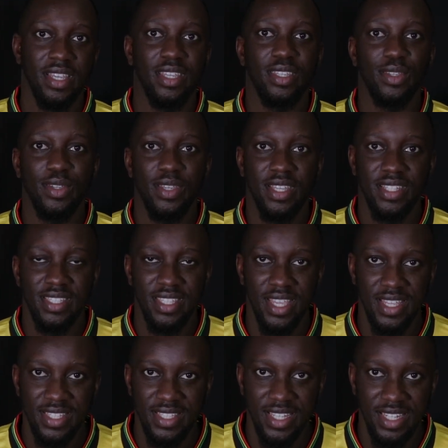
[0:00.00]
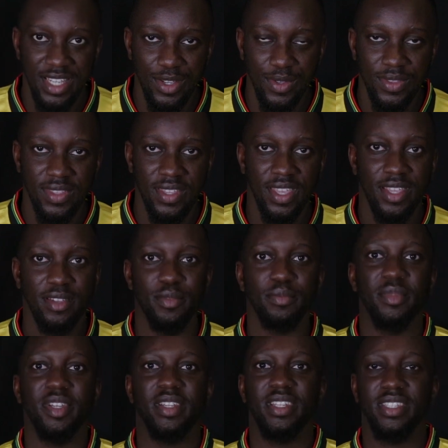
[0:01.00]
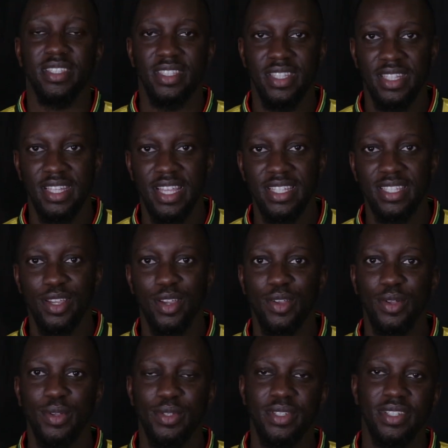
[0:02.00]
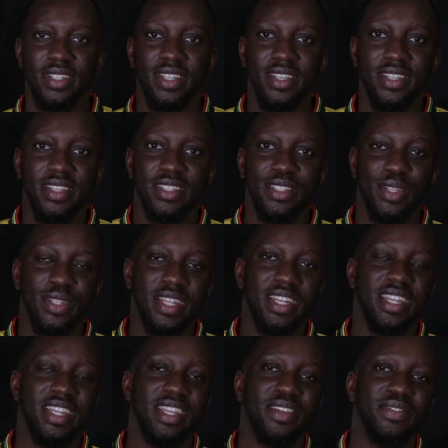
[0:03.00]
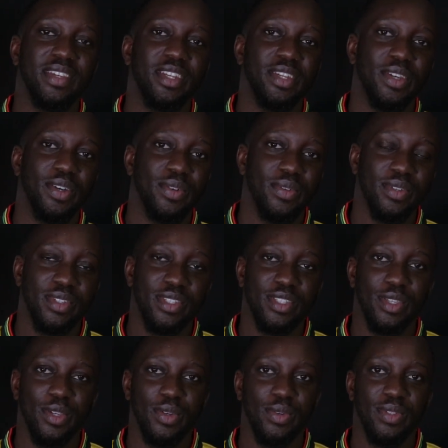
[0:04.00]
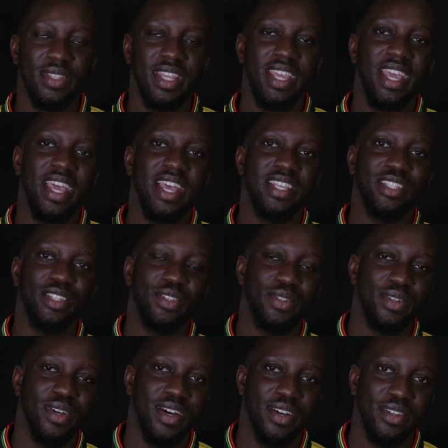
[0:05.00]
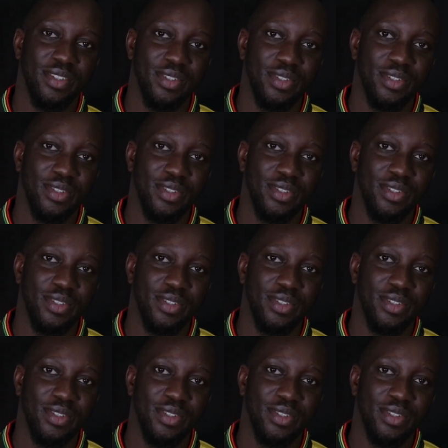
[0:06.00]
You can say it's an ego thing, but that's our culture. So they don't even know. So they ask you, how are you